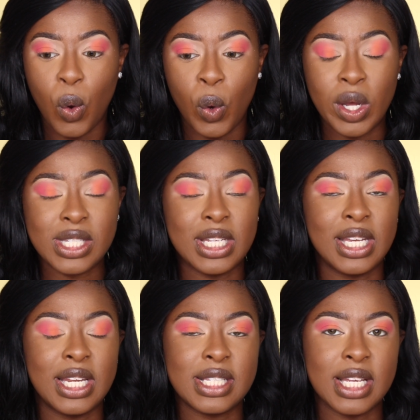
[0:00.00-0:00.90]
on to
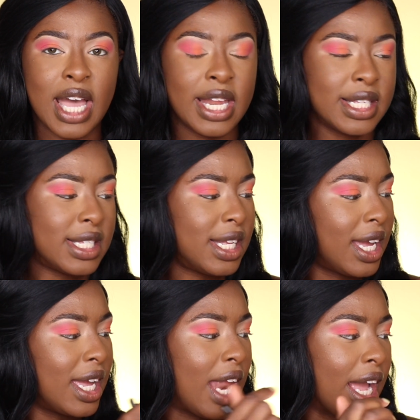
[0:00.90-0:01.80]
get it to kind of
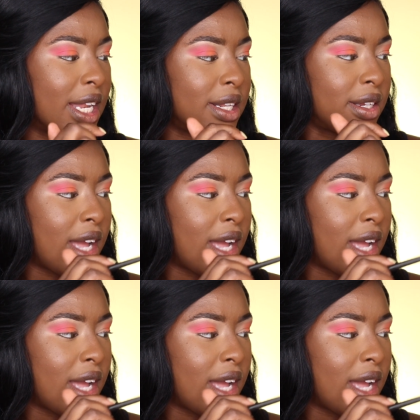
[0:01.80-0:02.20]
stick, and I could